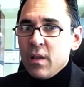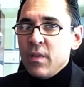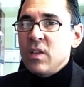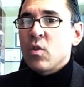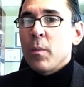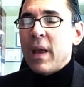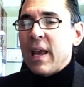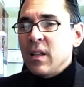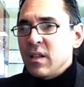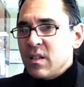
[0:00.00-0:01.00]
These are
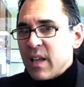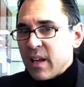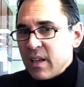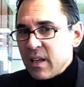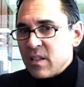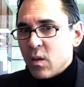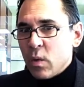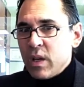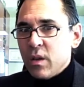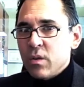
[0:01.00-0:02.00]
painless techniques that
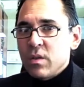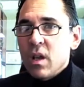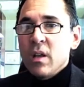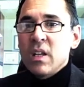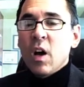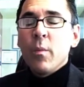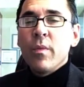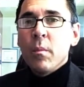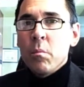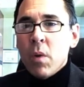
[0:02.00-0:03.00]
we use to
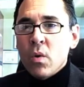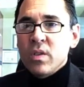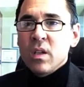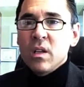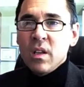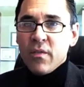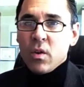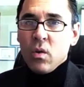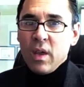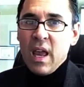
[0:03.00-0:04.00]
help the most
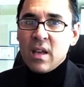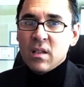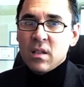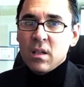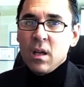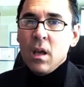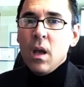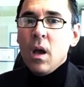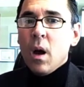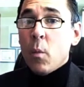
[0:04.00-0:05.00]
difficult cases.
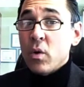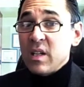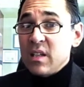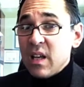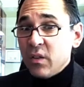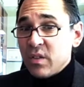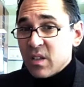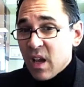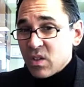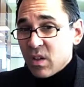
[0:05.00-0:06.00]
A more detailed
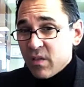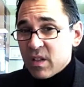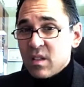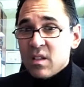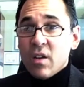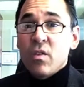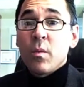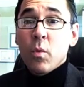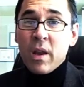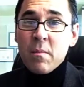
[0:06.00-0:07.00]
discussion of this is under
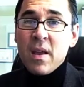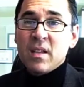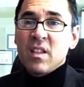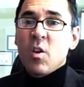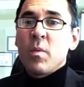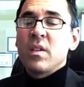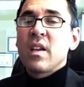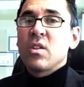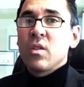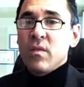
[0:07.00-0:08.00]
the brain-based therapy
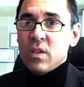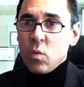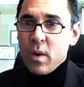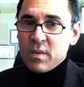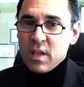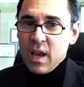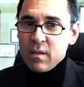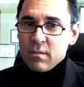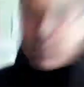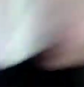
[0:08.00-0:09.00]
section of this website.
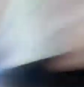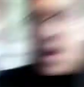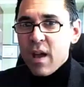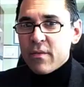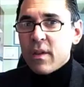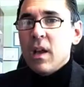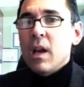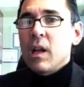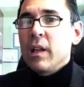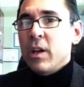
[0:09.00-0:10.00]
Number 5,
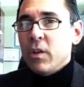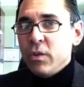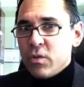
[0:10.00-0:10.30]
clinical